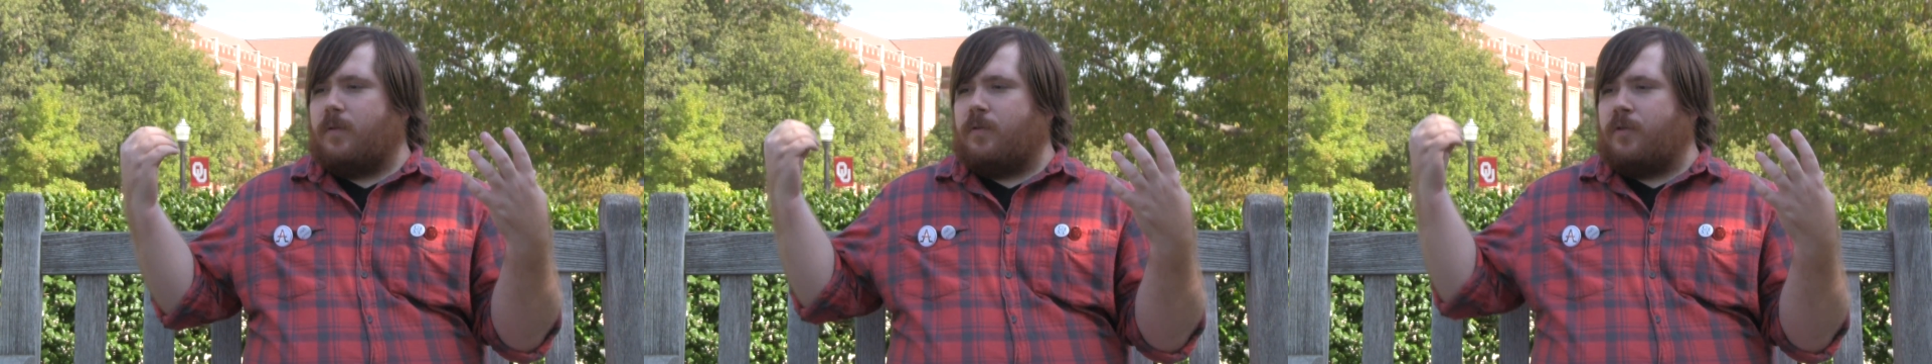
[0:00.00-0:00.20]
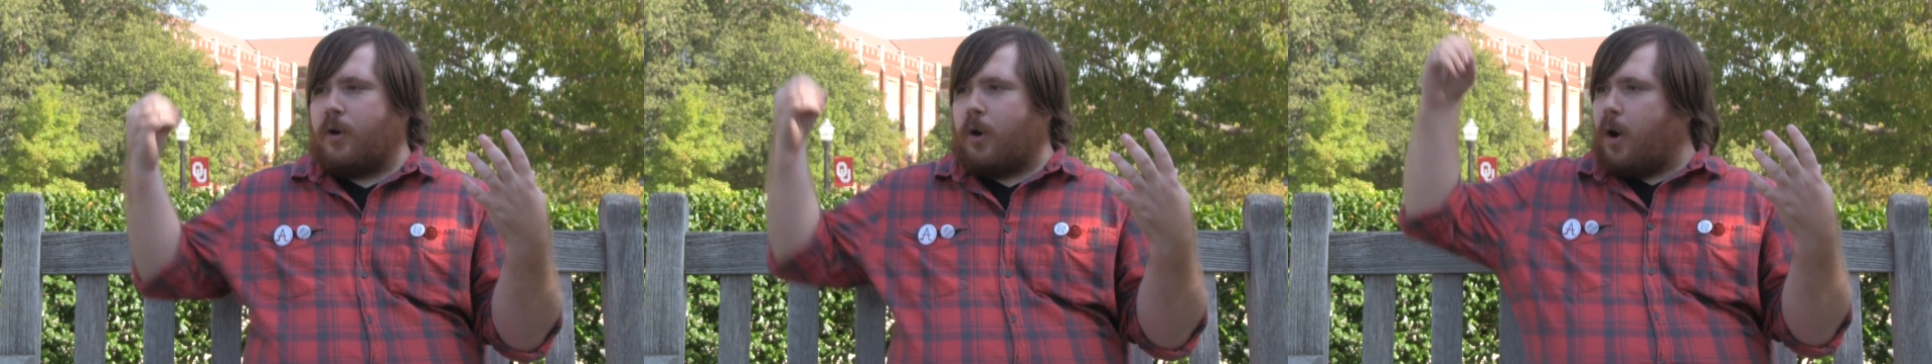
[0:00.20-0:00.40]

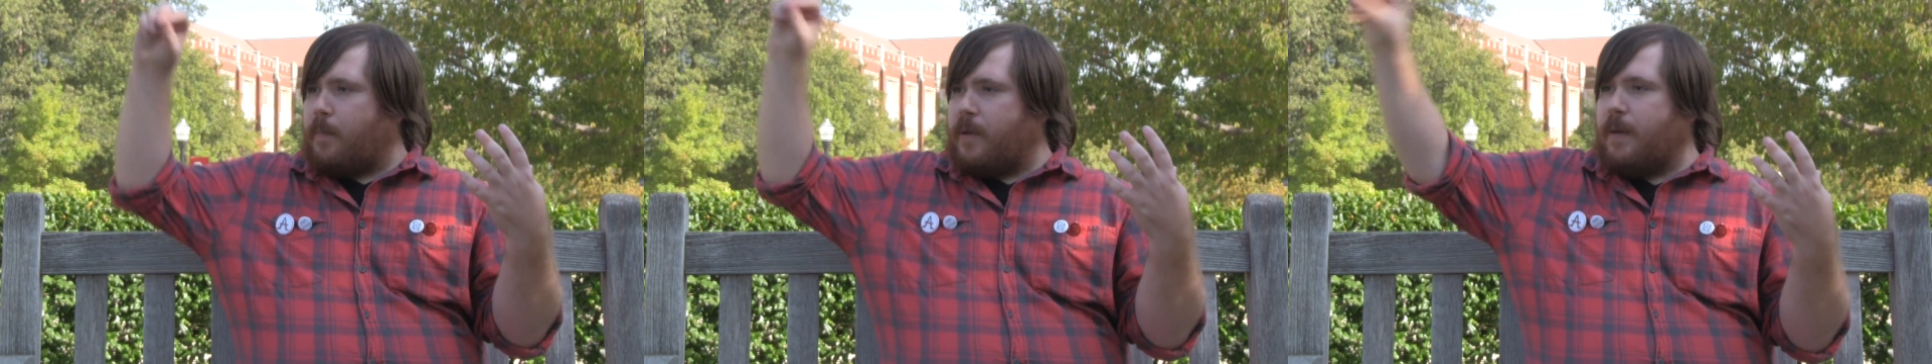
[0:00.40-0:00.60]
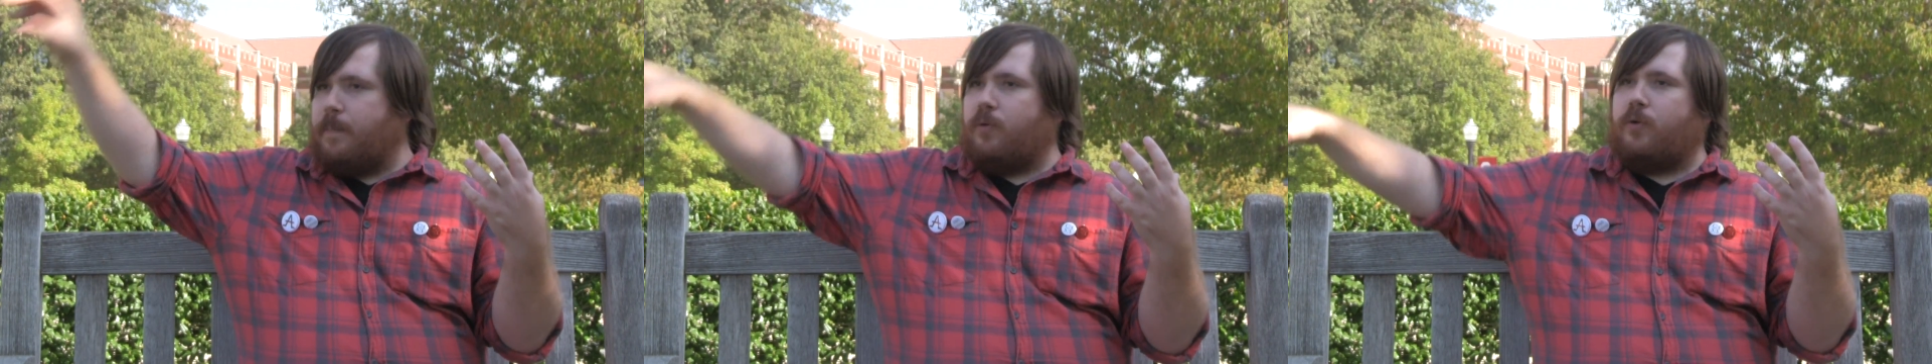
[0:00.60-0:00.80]
there are
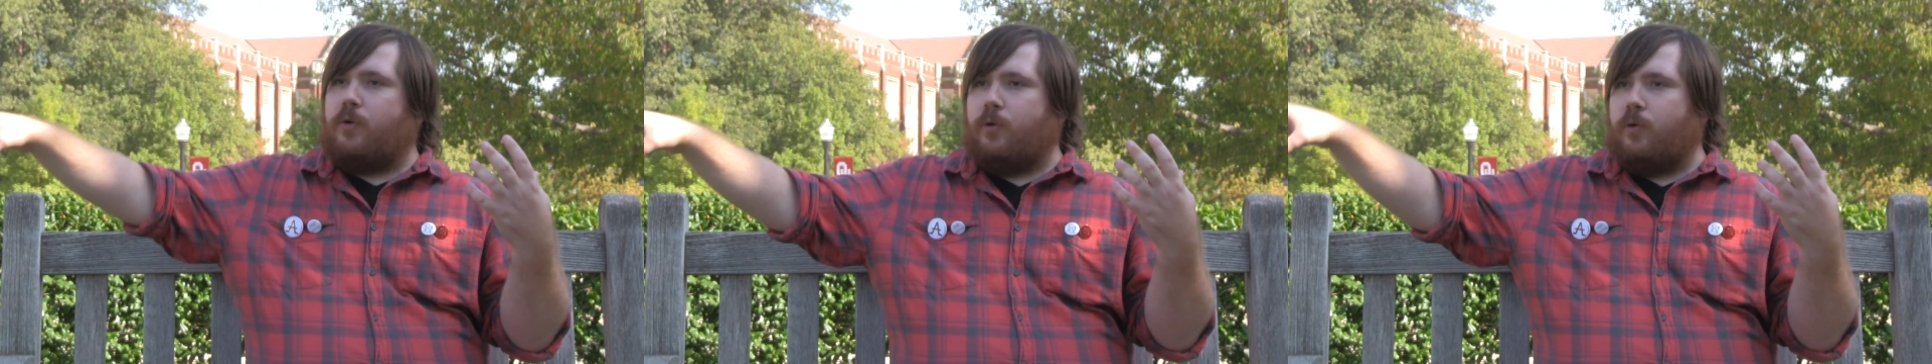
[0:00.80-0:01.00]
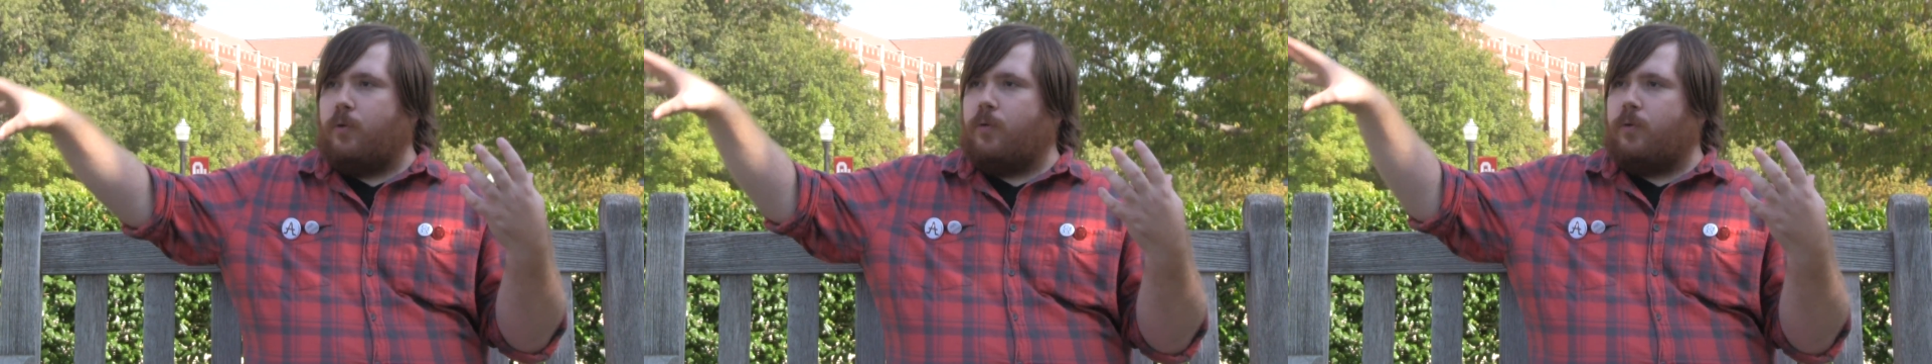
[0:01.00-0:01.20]
people
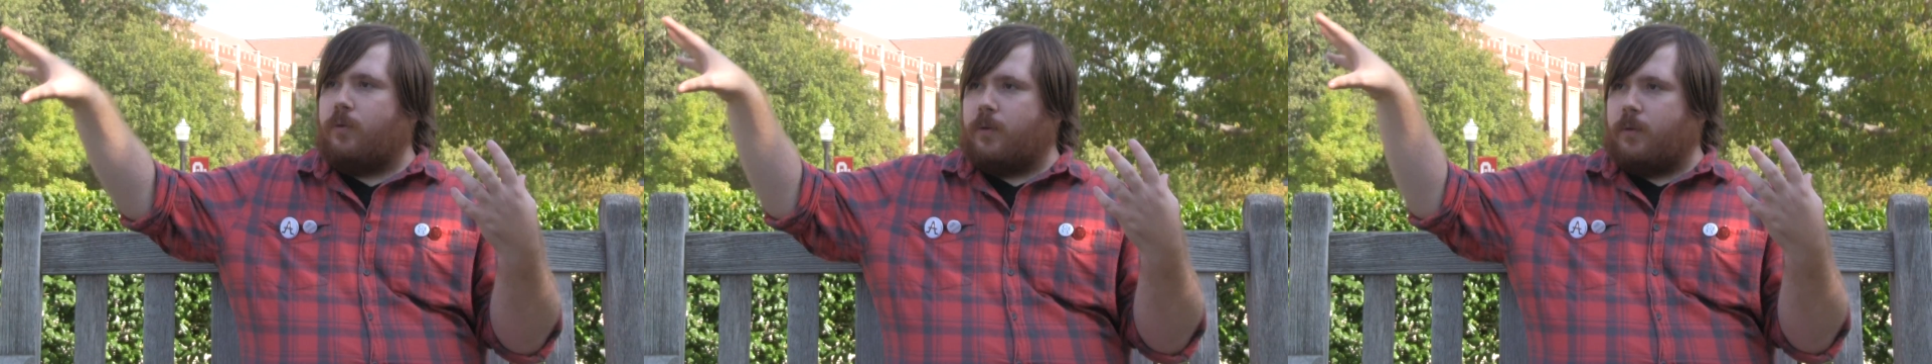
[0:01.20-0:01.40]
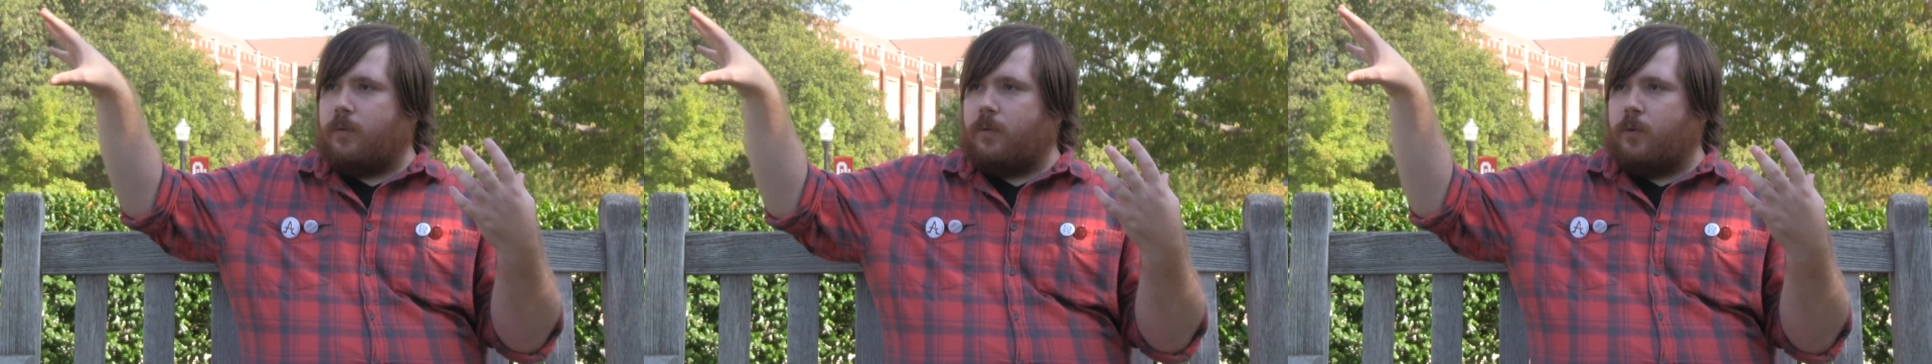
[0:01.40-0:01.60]

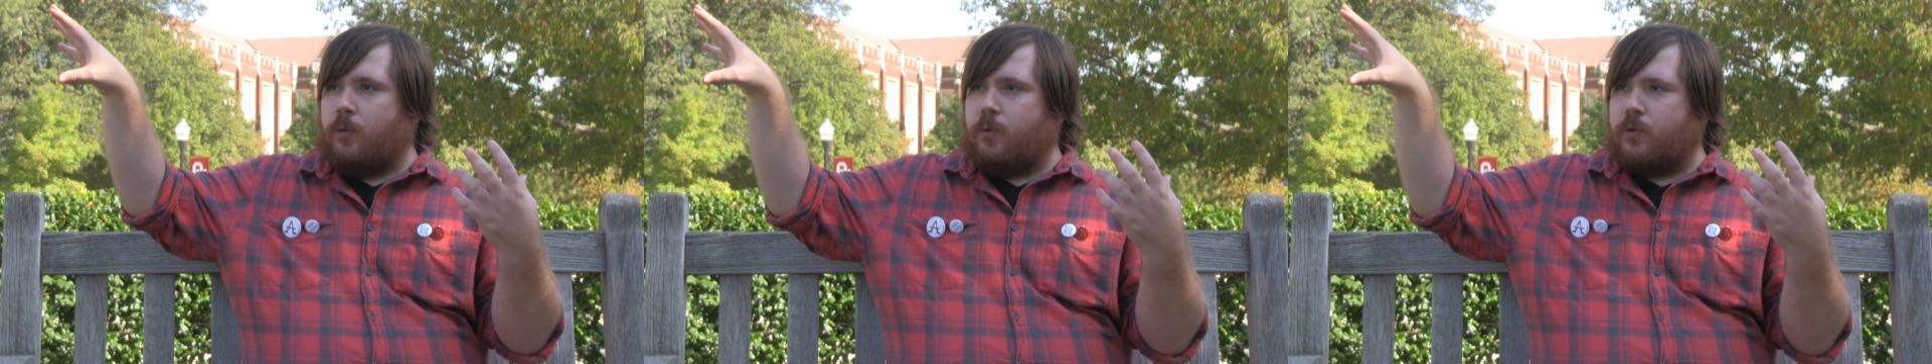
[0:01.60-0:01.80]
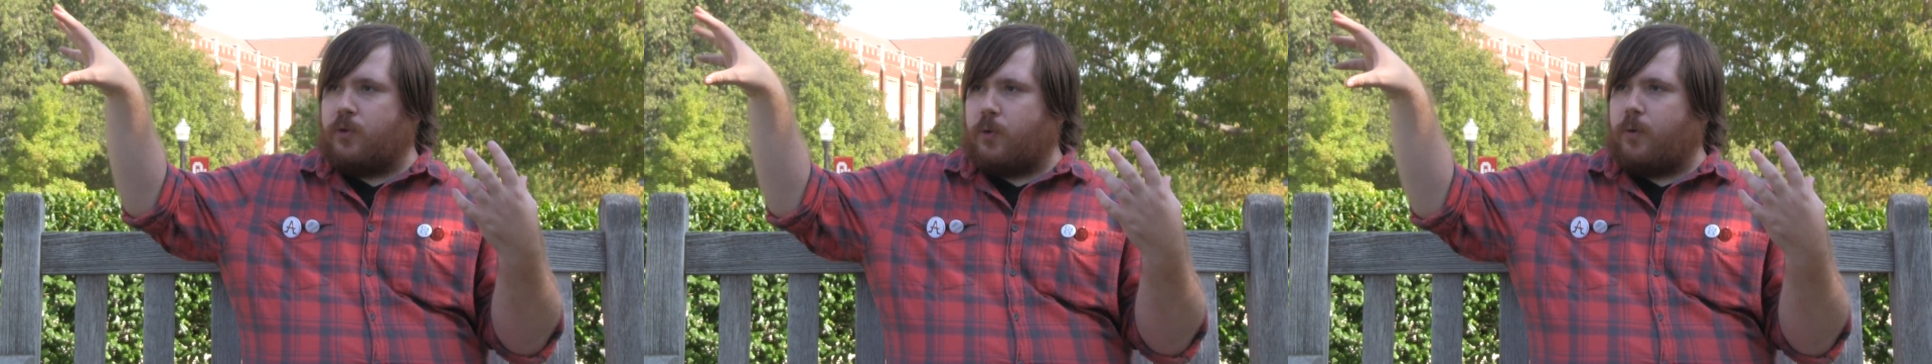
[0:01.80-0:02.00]

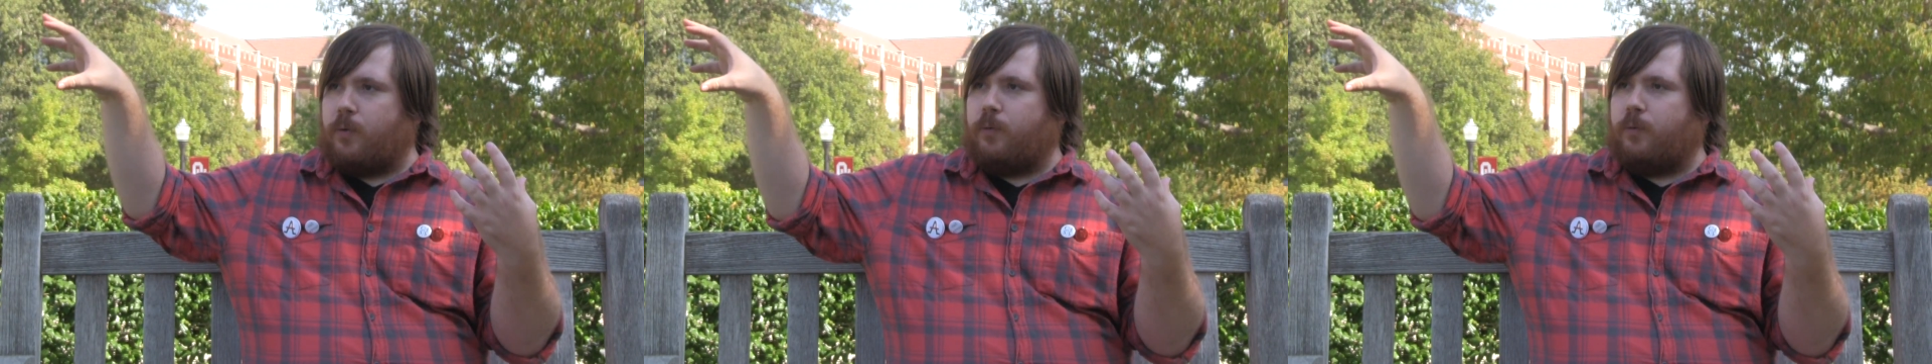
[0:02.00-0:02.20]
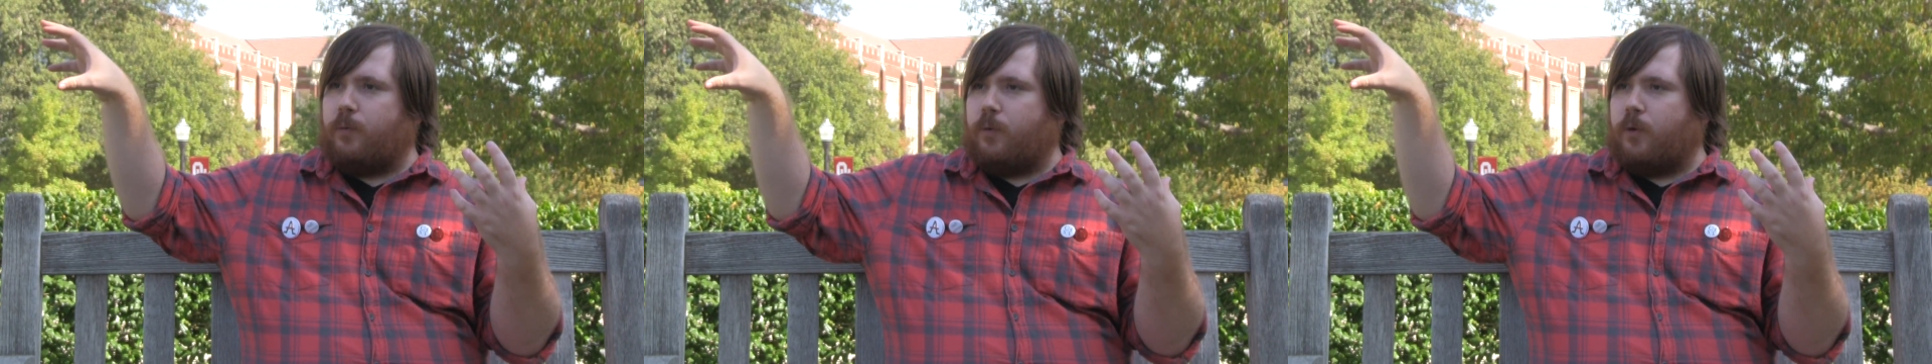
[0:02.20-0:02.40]
whose sort
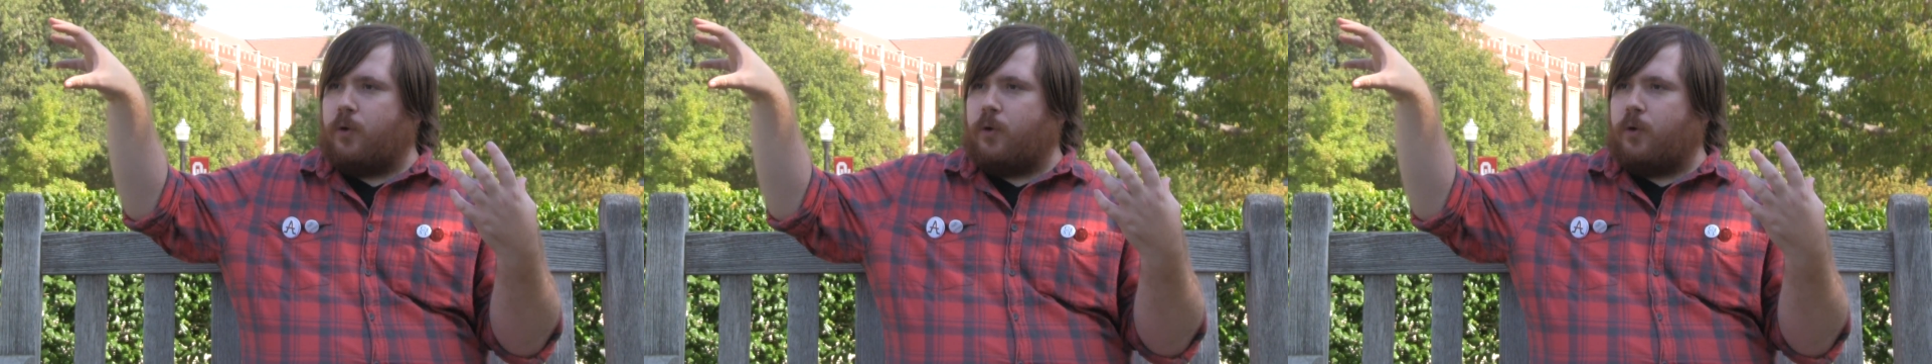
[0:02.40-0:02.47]
of